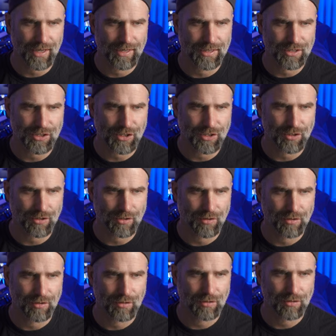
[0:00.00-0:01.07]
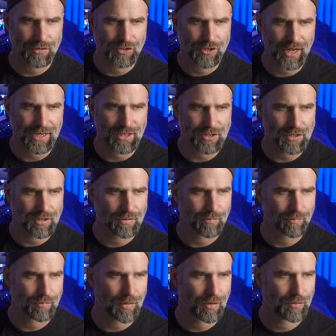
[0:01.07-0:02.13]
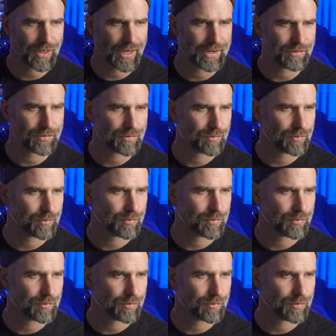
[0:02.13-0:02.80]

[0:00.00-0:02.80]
addition changed, and that is